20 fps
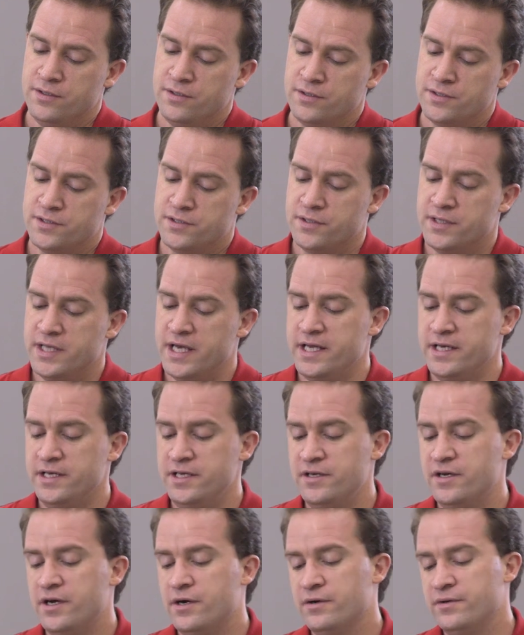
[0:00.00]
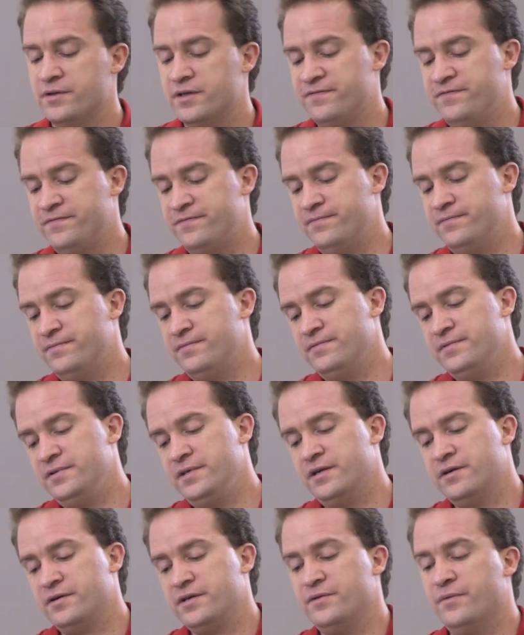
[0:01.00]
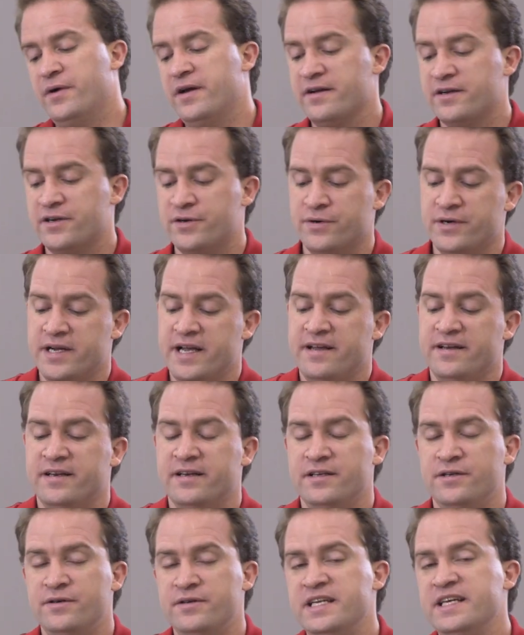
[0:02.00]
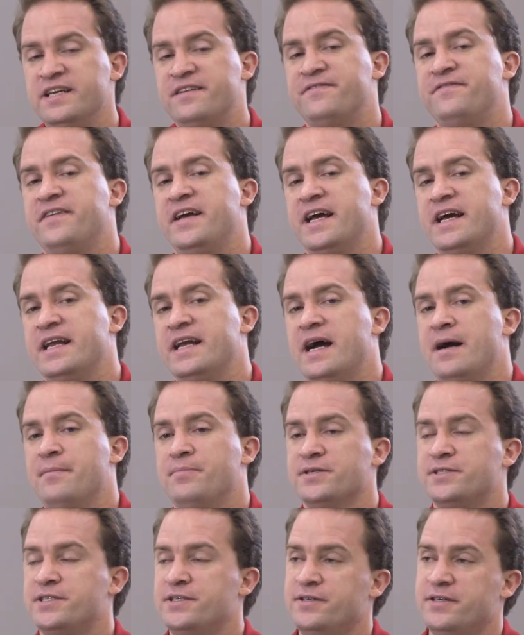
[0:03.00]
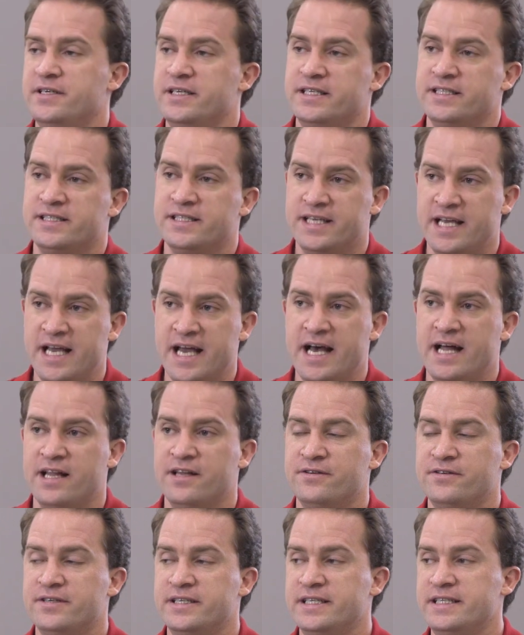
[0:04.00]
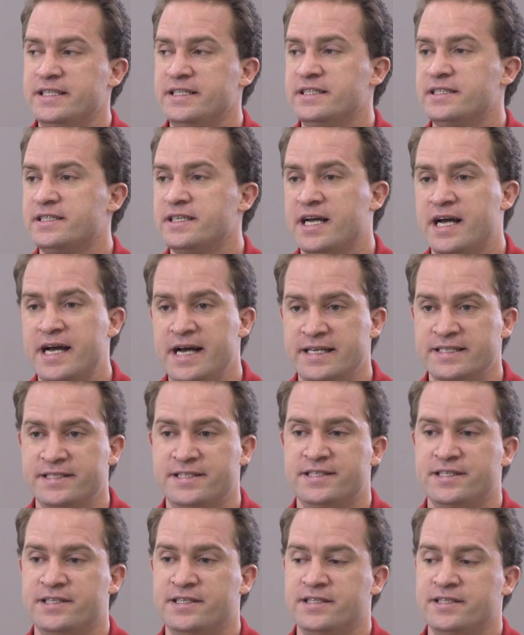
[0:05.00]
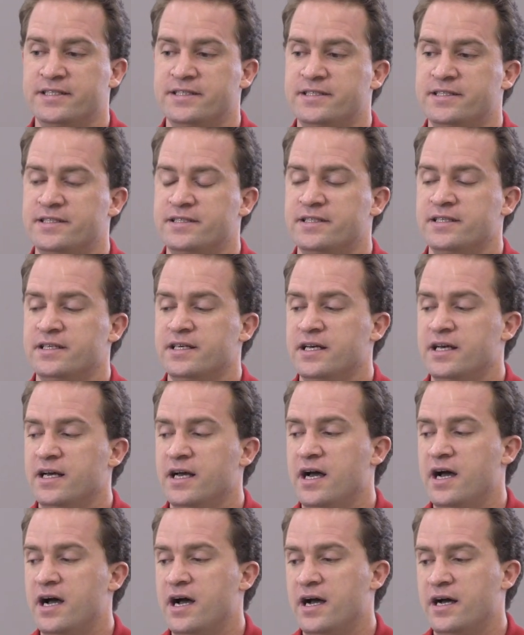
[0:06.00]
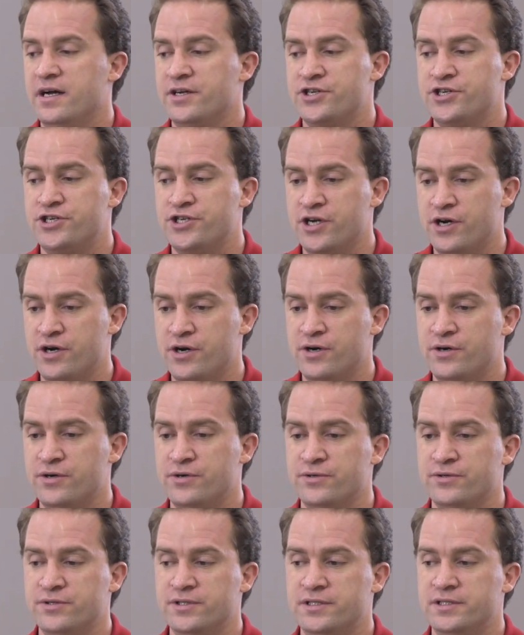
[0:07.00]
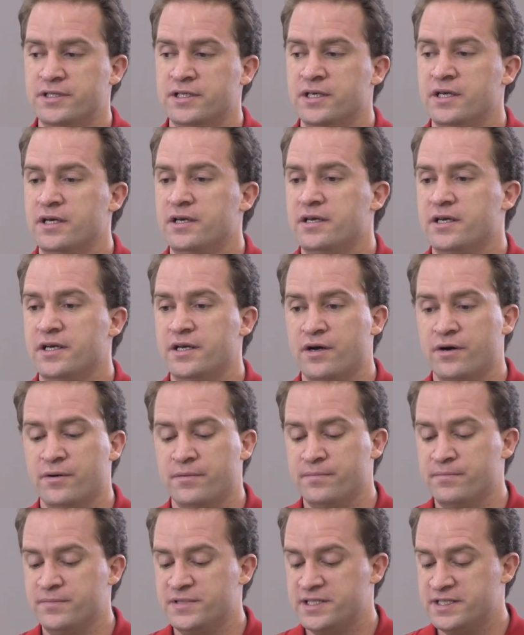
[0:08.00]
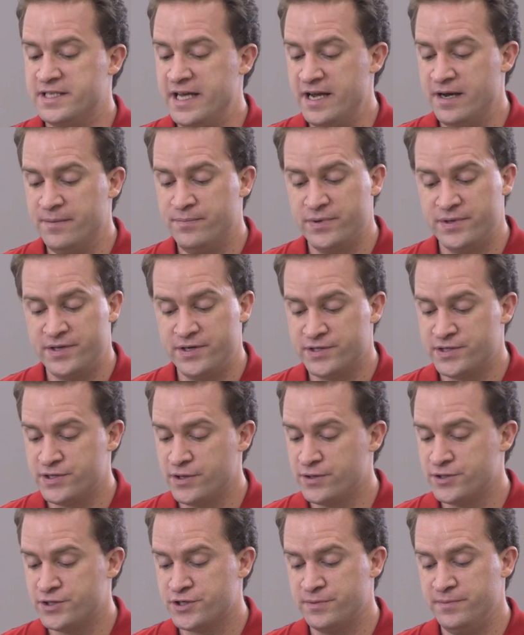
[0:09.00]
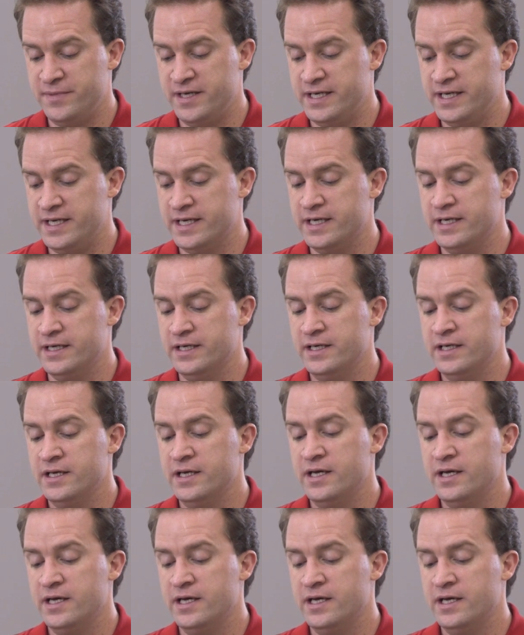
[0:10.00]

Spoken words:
So then, you know, you want to create unique fan opportunities, galleries, concerts, shows, you know, stay up with your social media.